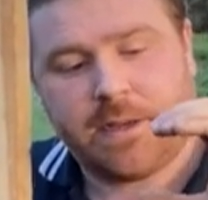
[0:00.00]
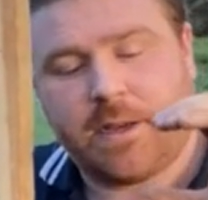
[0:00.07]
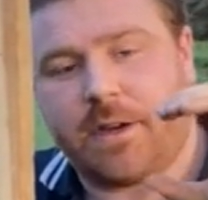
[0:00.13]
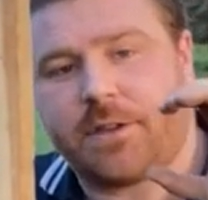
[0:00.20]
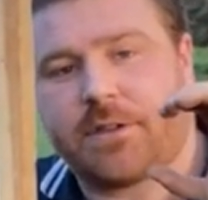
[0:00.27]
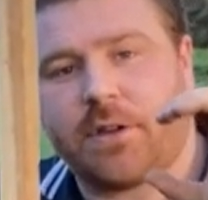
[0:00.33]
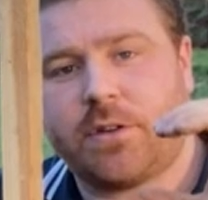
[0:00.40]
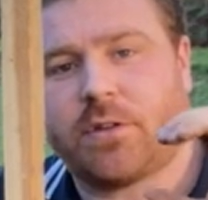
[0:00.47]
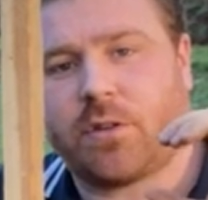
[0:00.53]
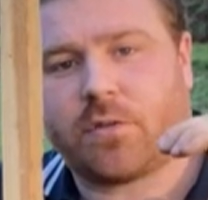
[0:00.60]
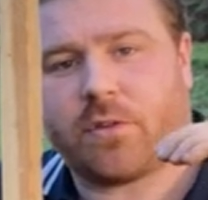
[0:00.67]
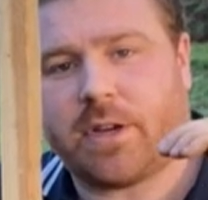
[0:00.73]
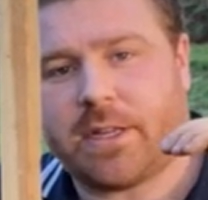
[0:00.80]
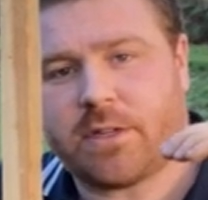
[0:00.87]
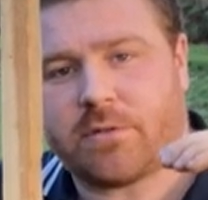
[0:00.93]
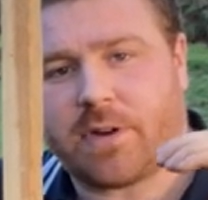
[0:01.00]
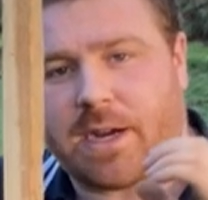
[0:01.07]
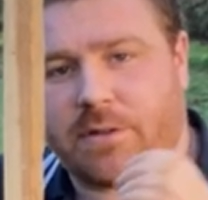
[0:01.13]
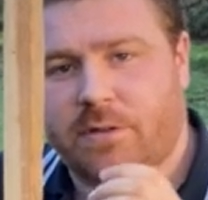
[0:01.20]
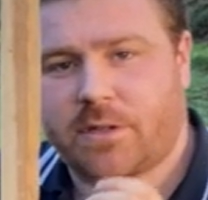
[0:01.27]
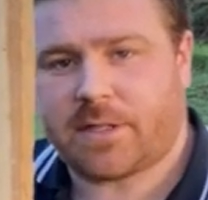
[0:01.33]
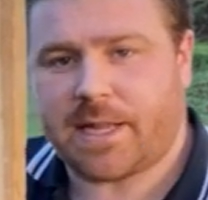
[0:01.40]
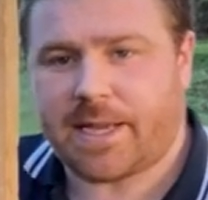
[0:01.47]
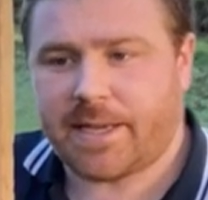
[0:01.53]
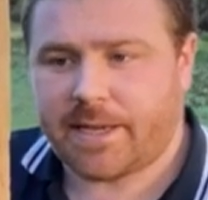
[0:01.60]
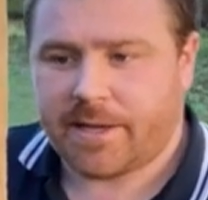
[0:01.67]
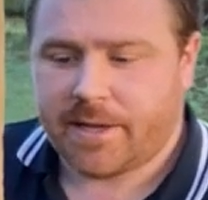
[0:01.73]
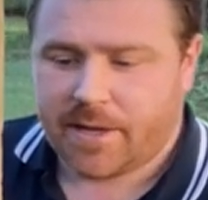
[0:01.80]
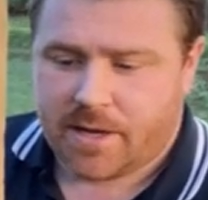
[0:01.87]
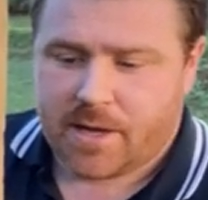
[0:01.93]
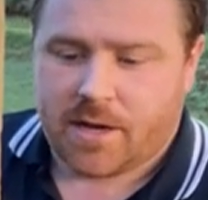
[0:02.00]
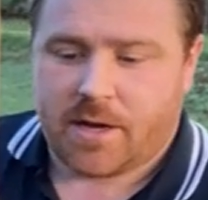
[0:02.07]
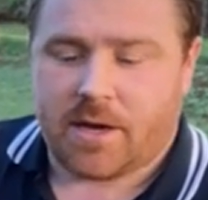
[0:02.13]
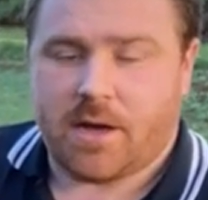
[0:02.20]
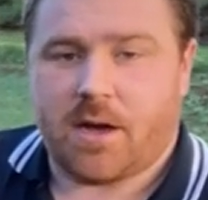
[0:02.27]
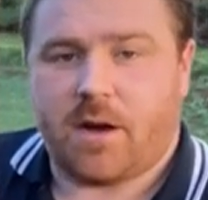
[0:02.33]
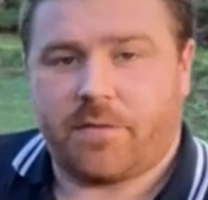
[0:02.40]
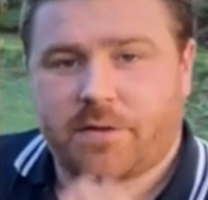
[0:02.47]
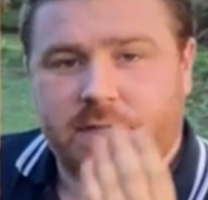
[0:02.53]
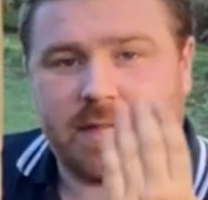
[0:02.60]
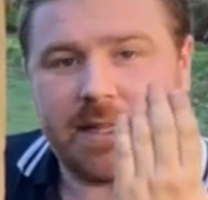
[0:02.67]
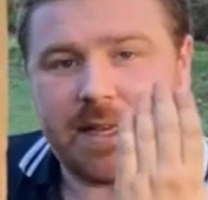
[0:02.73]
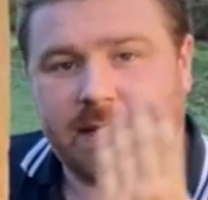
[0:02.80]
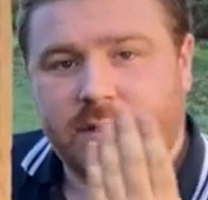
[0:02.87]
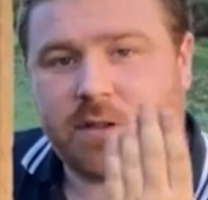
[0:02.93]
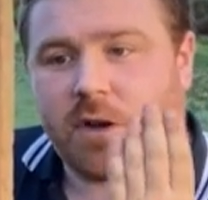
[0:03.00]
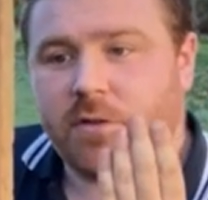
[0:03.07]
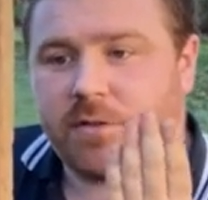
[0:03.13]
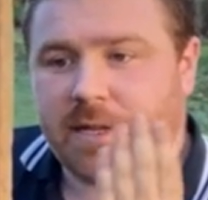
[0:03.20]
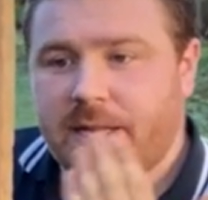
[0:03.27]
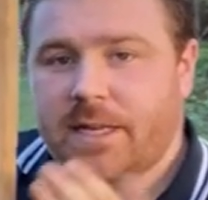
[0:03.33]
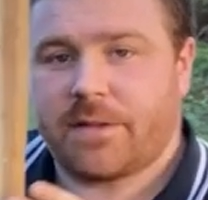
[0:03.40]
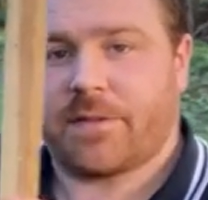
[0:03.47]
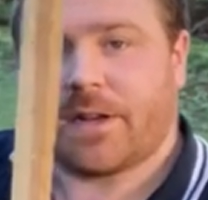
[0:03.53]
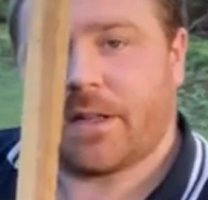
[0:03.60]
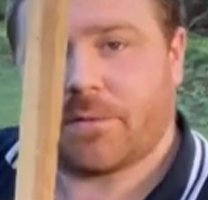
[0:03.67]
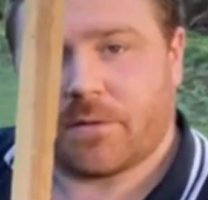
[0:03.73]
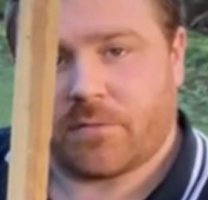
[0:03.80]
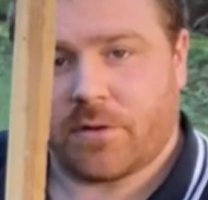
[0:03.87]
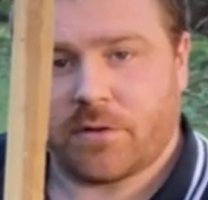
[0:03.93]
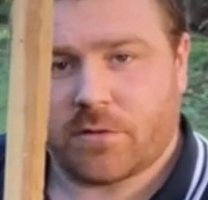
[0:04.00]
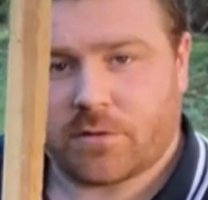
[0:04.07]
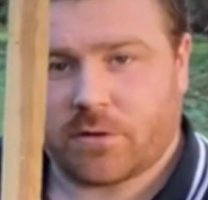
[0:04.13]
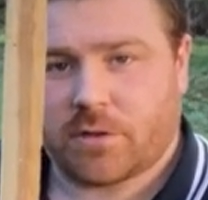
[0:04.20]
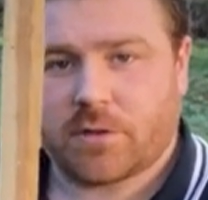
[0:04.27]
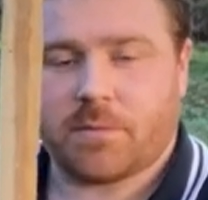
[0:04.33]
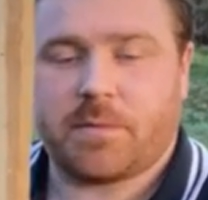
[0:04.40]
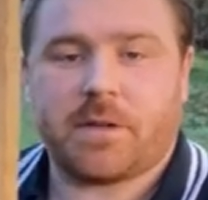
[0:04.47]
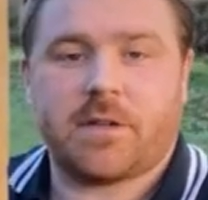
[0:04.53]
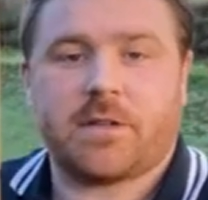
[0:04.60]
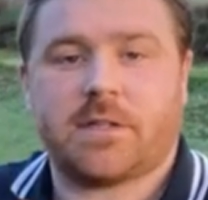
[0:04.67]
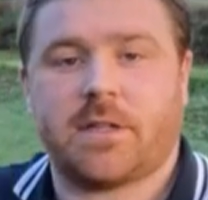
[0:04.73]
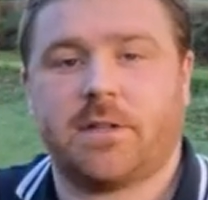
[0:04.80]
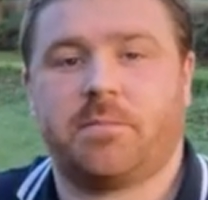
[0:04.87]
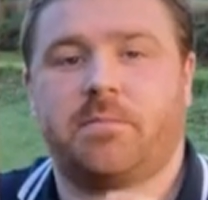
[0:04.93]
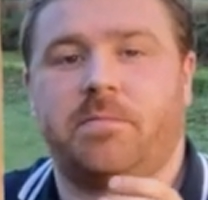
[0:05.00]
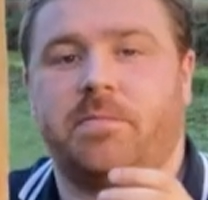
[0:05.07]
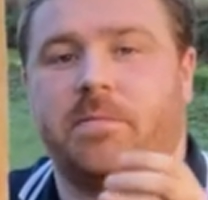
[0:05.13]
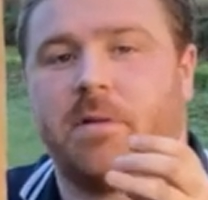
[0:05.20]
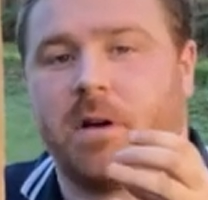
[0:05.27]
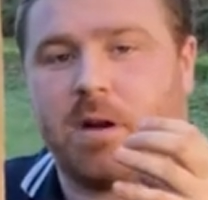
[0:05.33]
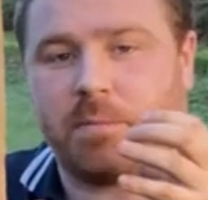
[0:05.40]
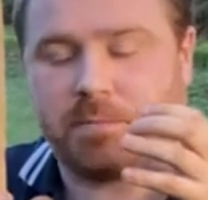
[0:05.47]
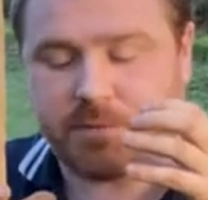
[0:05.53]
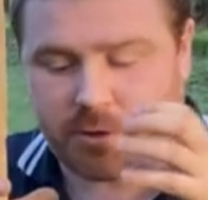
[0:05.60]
a two to three inch round stake uh, obviously, they don't then develop the root structure because they are